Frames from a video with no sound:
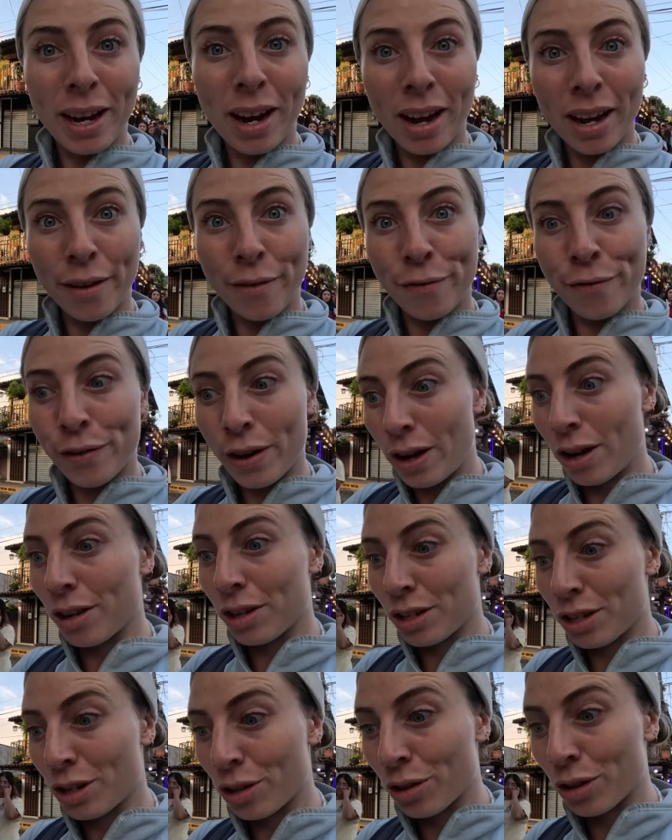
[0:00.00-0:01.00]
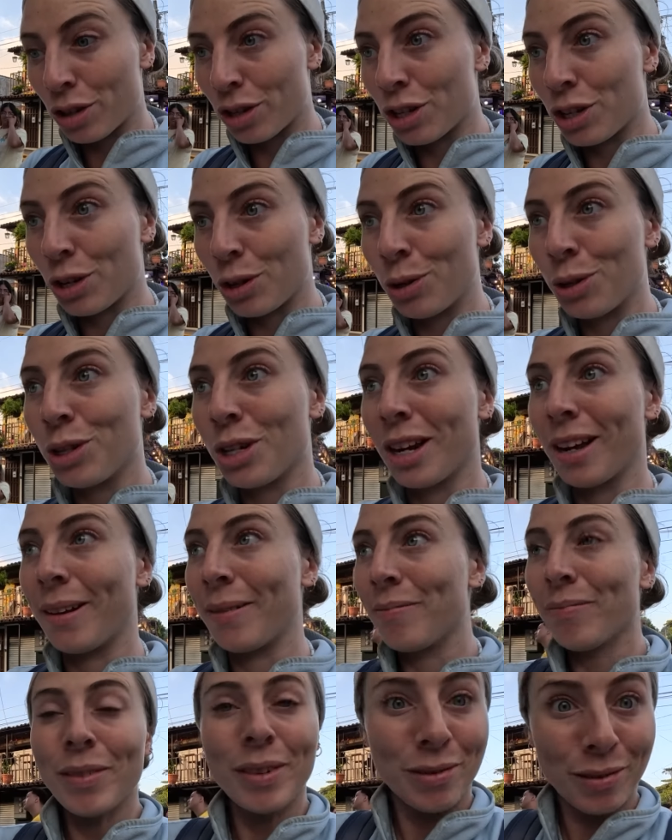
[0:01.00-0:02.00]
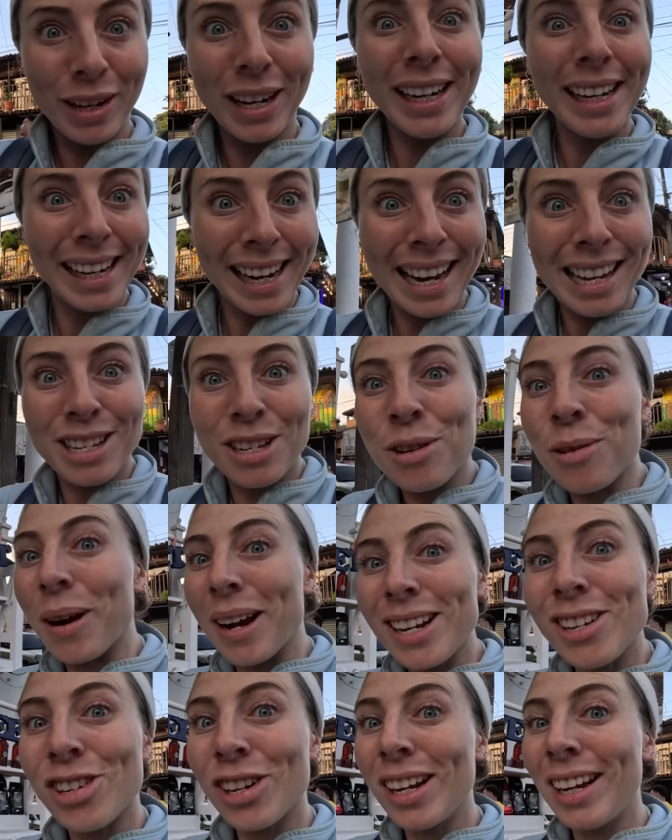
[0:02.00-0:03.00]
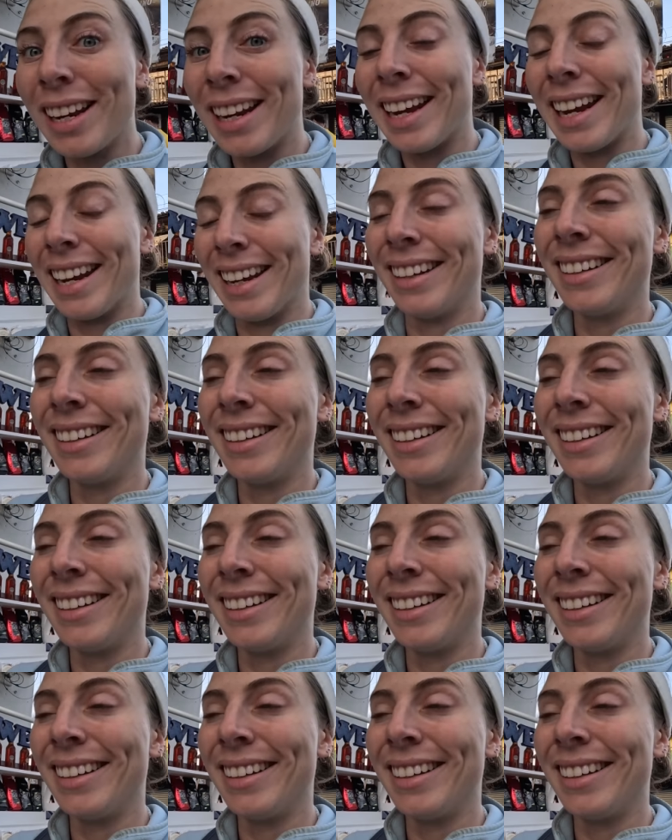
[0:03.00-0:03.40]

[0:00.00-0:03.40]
kind of fast on the scooter, really gets quite chilly.